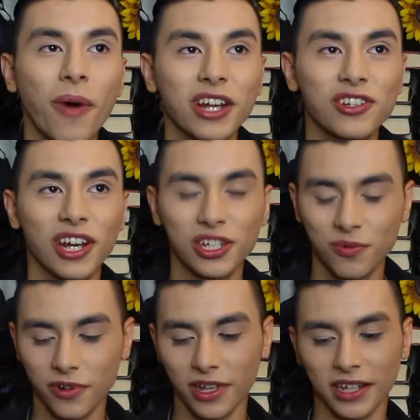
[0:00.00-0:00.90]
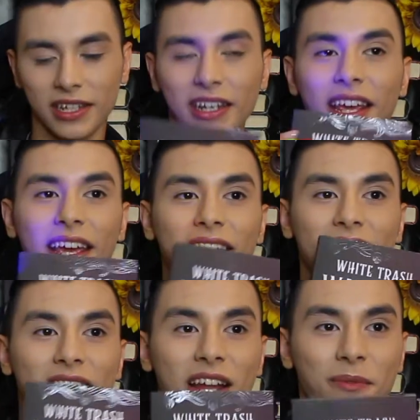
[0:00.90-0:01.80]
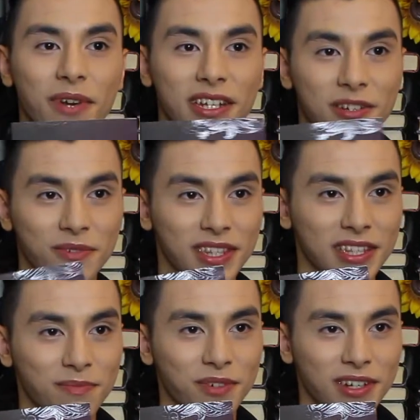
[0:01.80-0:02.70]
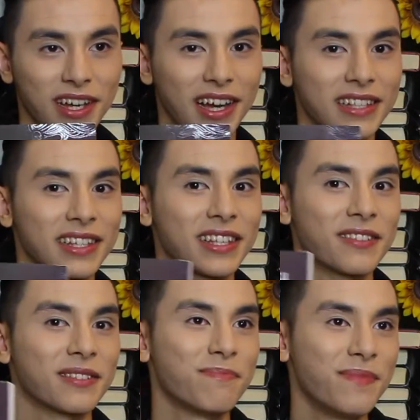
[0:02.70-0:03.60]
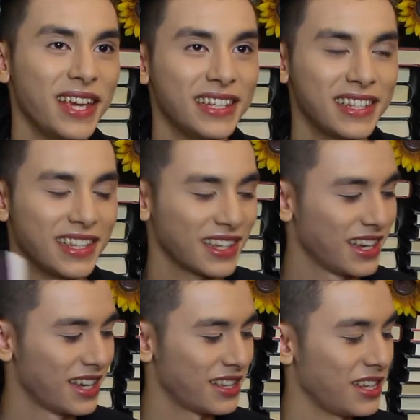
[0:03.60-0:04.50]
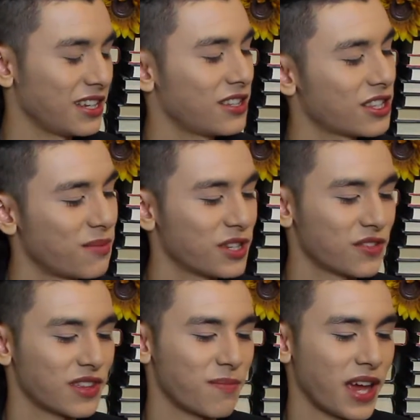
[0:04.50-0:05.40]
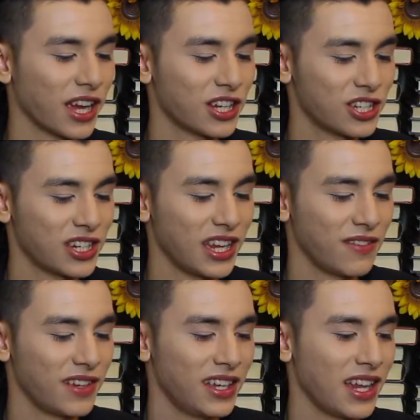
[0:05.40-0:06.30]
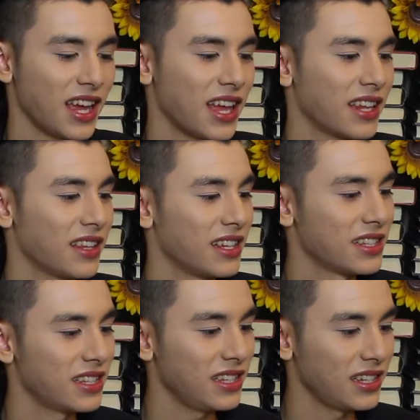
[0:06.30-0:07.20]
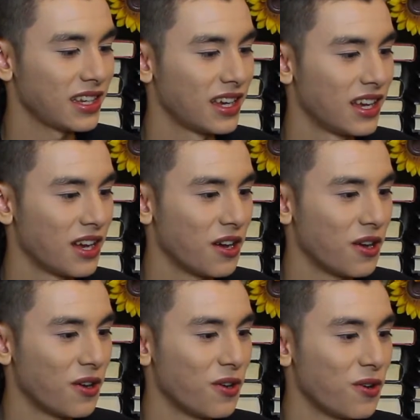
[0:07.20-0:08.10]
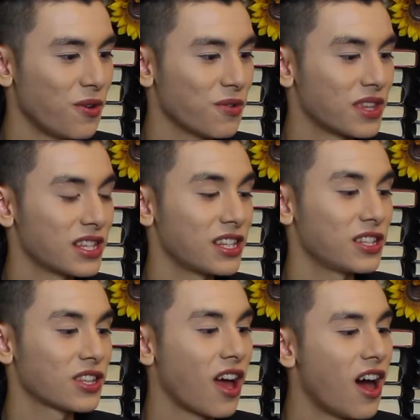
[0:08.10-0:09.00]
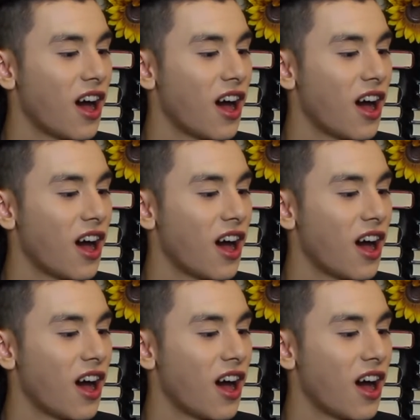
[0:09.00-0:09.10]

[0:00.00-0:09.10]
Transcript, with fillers: White Trash Warlock today. I cannot wait to read this book, guys. It sounds amazing. Thank you so much for the package, David. And let's see. Oh, this is...